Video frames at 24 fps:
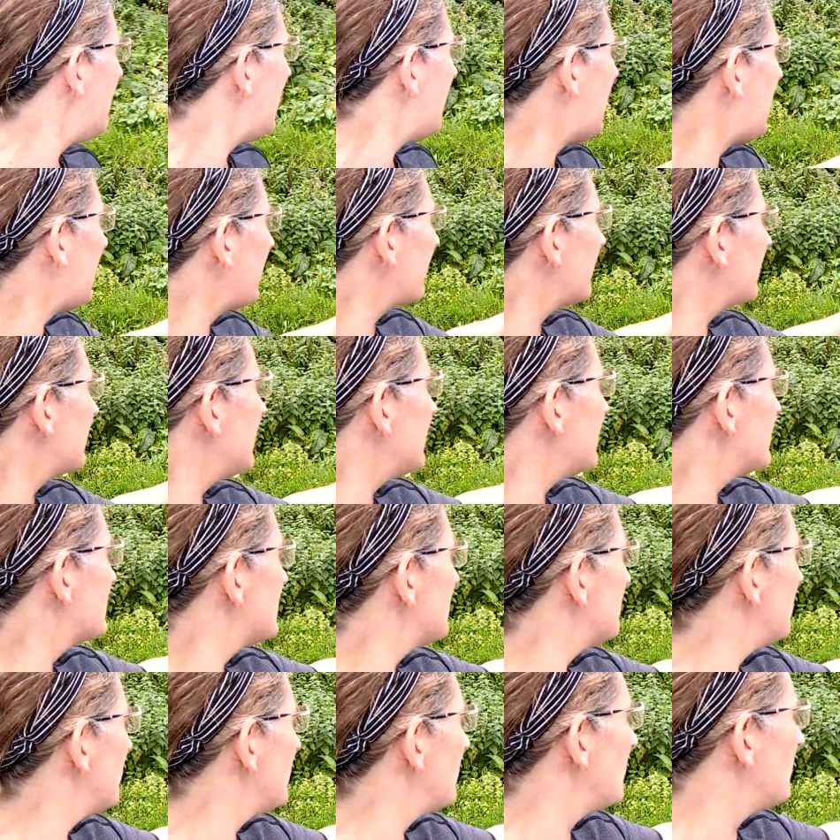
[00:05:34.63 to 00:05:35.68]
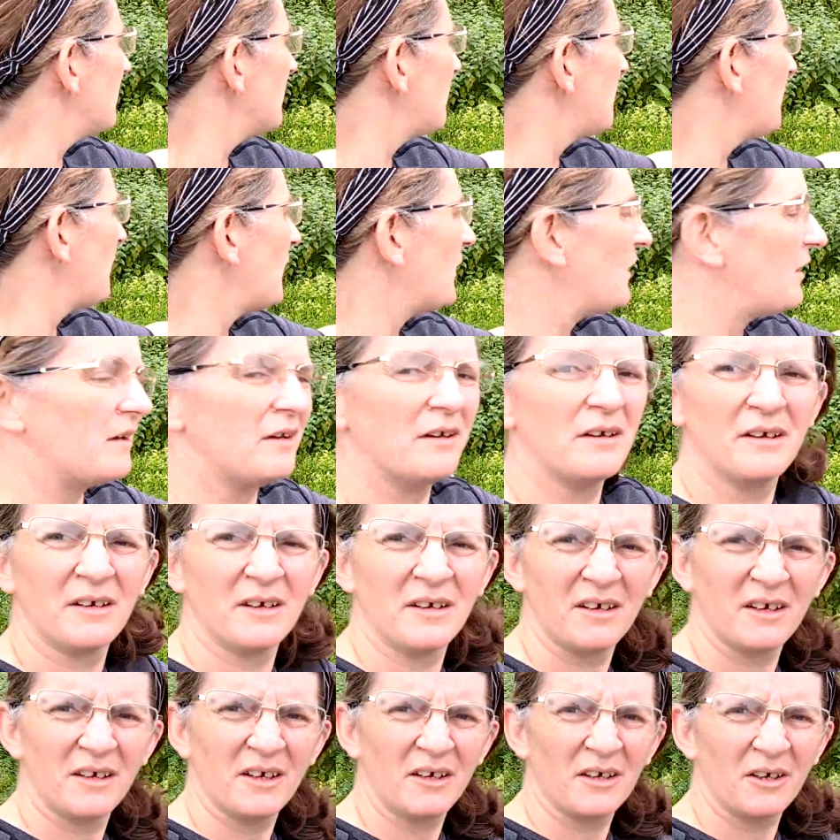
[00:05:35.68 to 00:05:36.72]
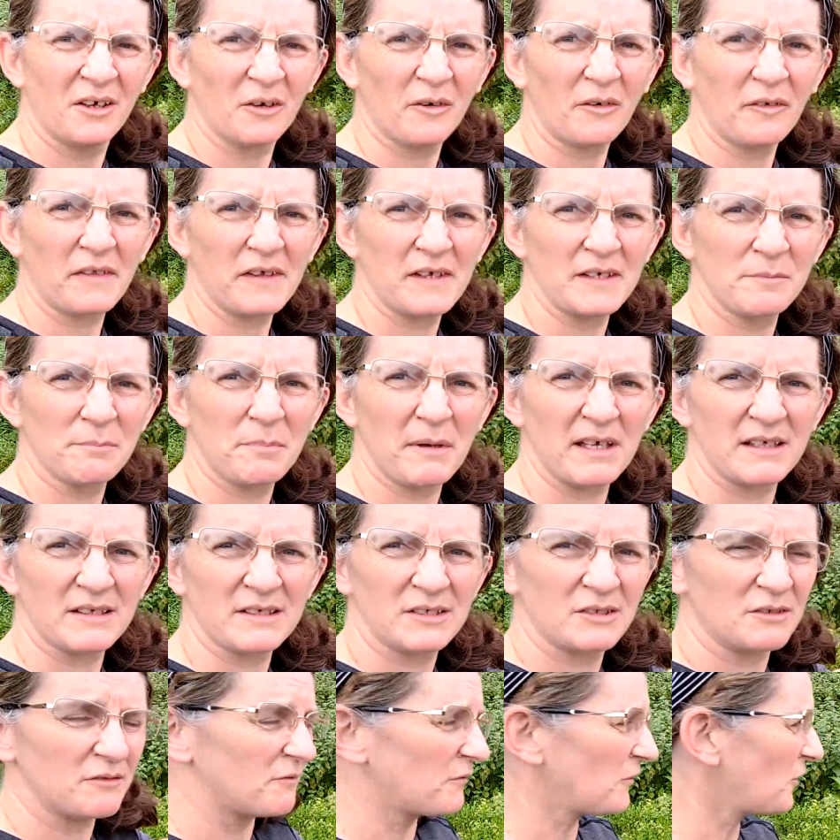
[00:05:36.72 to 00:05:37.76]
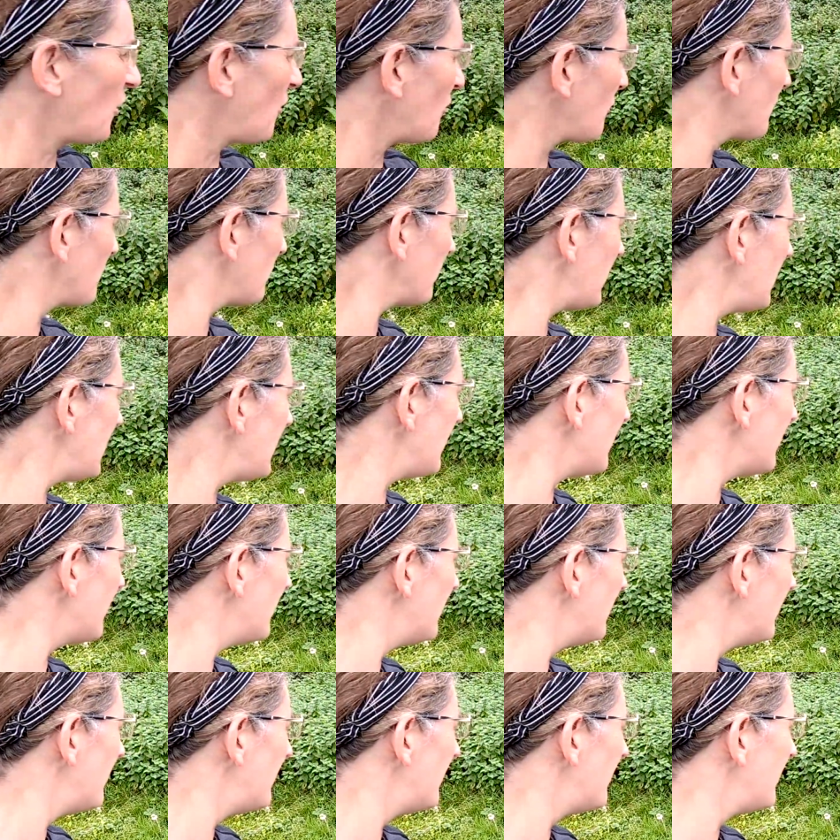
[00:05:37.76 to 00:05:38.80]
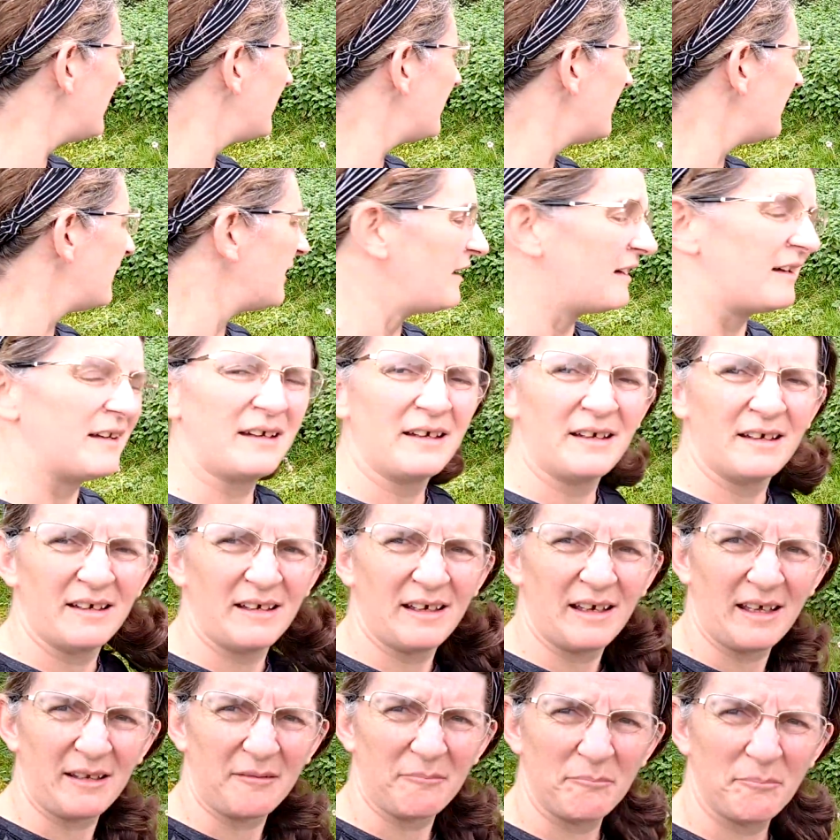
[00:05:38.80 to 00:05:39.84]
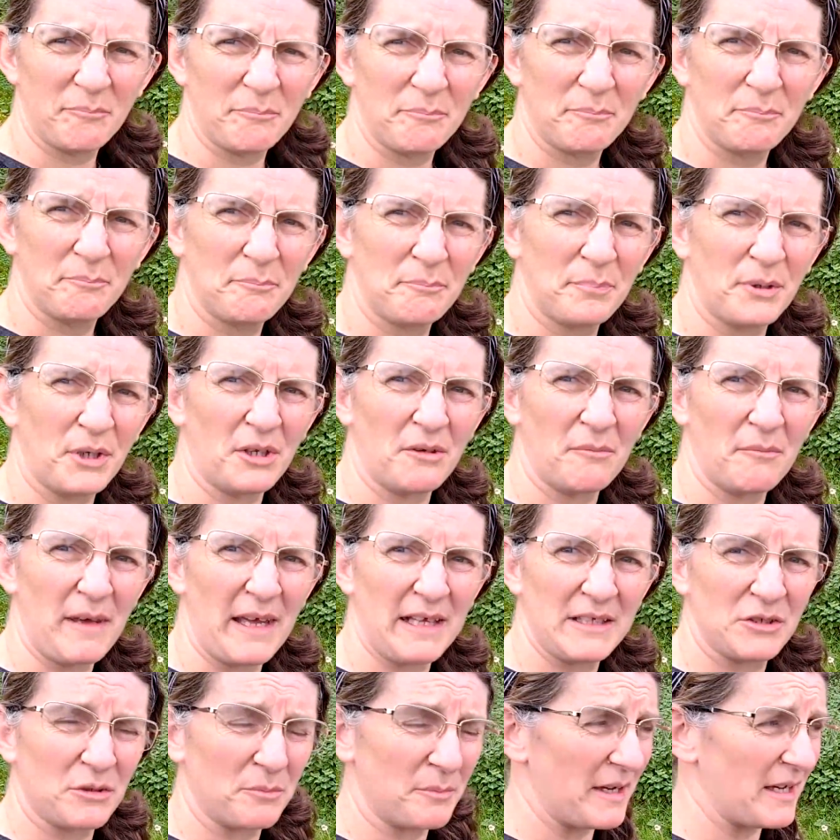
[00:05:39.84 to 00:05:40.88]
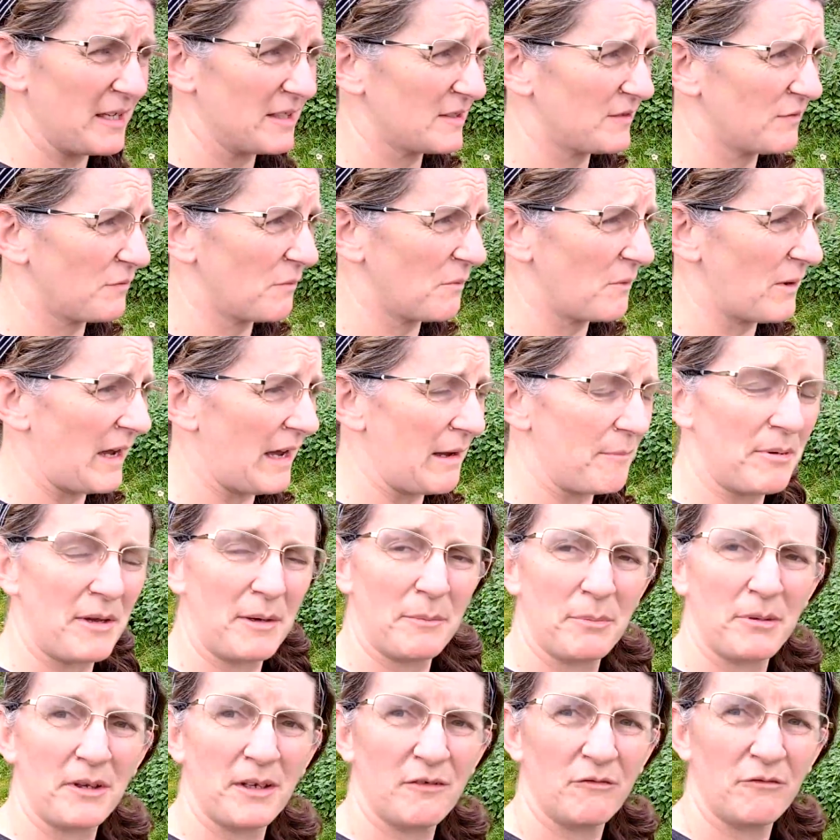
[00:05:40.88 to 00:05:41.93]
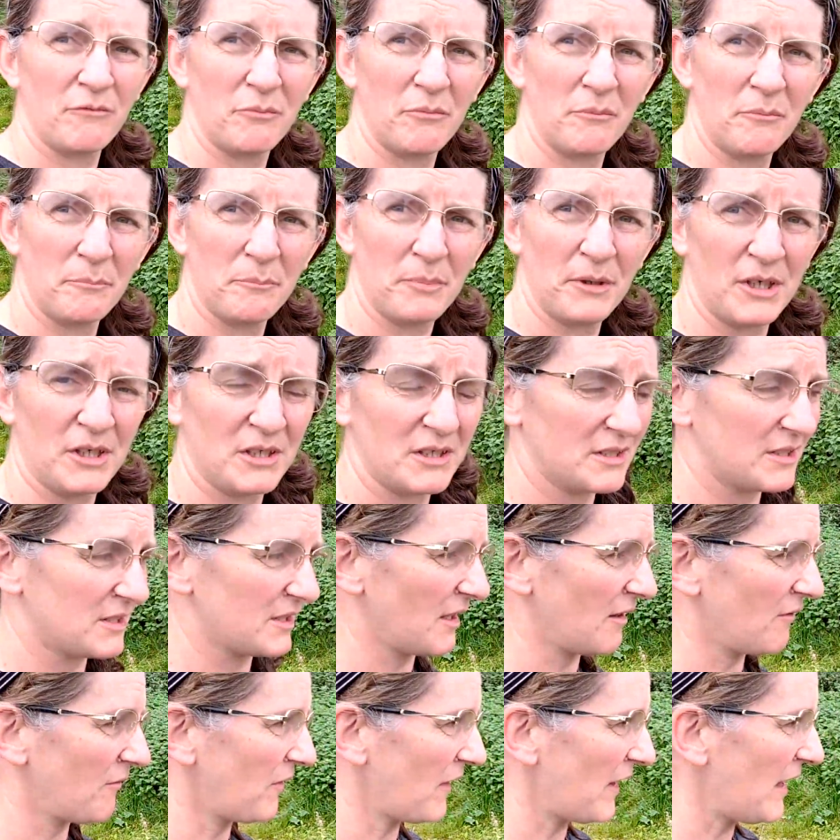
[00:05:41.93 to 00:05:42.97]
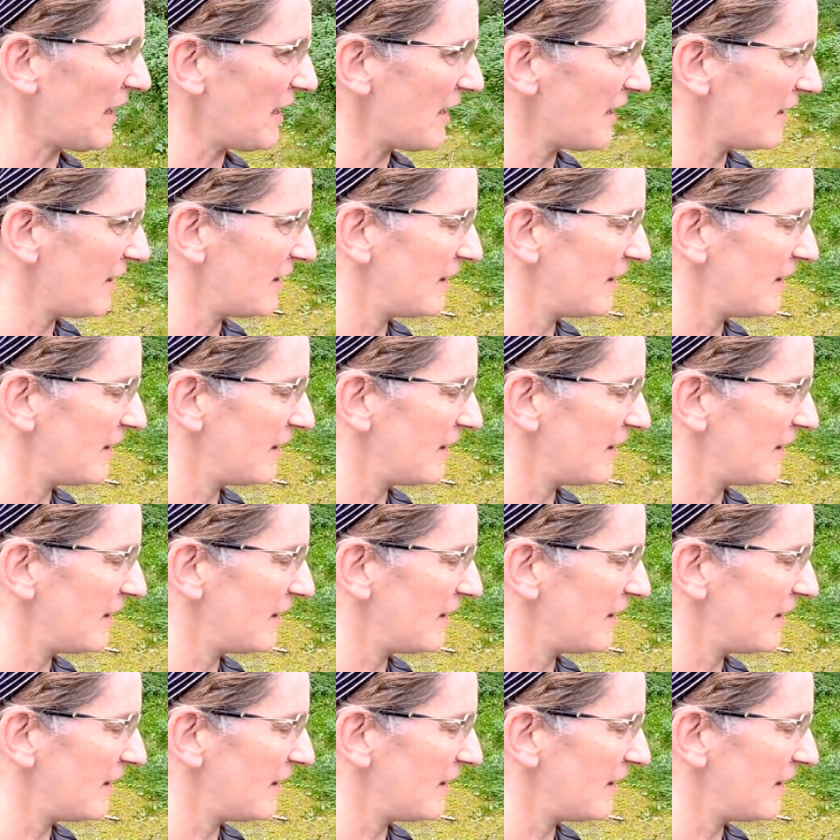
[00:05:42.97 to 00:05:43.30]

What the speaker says: and I need to move all these bits of concrete and burnt metal bits from where people have burnt stuff there,